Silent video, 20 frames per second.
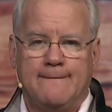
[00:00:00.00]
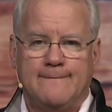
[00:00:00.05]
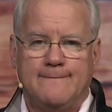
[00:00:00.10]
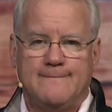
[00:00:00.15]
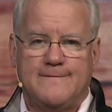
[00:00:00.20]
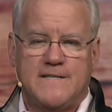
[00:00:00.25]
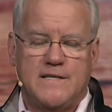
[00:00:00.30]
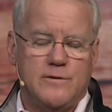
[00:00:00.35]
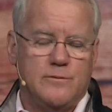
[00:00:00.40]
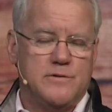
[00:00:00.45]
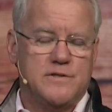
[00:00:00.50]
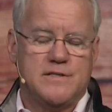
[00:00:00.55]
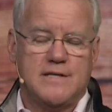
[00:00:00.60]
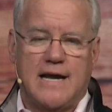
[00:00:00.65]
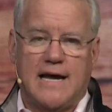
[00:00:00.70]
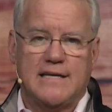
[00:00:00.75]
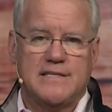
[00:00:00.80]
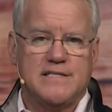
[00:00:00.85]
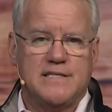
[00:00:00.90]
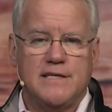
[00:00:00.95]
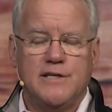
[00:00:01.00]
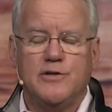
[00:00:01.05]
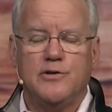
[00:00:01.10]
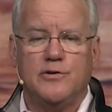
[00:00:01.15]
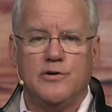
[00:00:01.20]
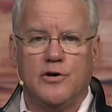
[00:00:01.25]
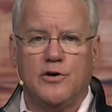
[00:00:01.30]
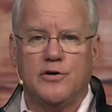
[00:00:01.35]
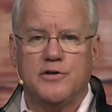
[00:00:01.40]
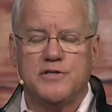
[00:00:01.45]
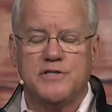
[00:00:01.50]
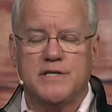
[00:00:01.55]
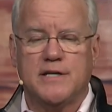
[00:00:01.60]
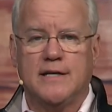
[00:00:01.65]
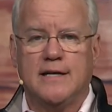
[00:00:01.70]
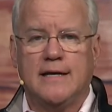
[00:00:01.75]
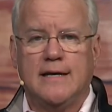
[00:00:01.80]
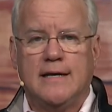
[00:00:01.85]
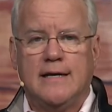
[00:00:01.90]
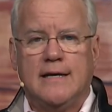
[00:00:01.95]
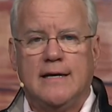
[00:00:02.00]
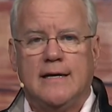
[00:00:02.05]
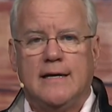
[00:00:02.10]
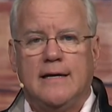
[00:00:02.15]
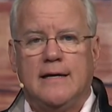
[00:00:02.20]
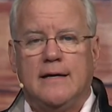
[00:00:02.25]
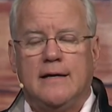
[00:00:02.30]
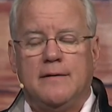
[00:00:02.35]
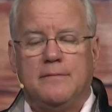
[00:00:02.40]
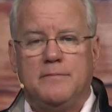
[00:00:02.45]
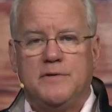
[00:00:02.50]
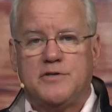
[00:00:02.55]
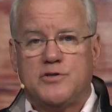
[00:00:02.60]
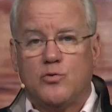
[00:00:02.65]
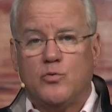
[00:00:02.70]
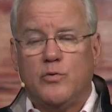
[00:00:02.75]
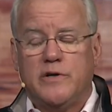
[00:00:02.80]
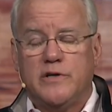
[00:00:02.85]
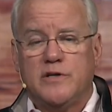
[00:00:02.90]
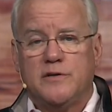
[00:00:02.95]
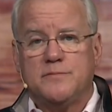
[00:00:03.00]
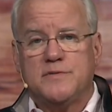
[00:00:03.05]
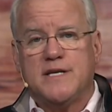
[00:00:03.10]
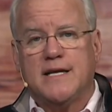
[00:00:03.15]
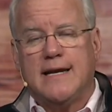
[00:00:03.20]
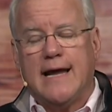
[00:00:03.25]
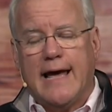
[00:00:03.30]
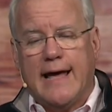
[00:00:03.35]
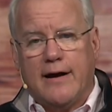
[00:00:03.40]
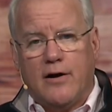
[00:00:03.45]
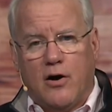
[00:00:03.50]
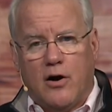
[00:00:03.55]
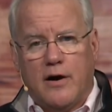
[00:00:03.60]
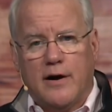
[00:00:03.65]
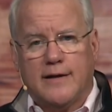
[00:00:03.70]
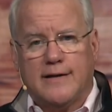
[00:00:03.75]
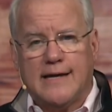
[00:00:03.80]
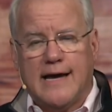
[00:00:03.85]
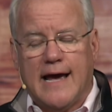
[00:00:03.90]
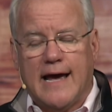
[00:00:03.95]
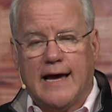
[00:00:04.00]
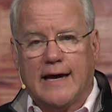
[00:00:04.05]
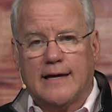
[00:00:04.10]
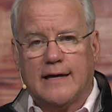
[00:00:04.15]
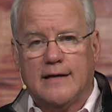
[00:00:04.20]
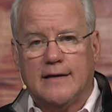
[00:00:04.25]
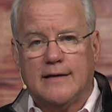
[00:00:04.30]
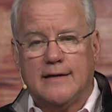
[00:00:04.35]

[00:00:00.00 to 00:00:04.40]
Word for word: She was an ICU nurse, and Mr. Williams had had a heart attack.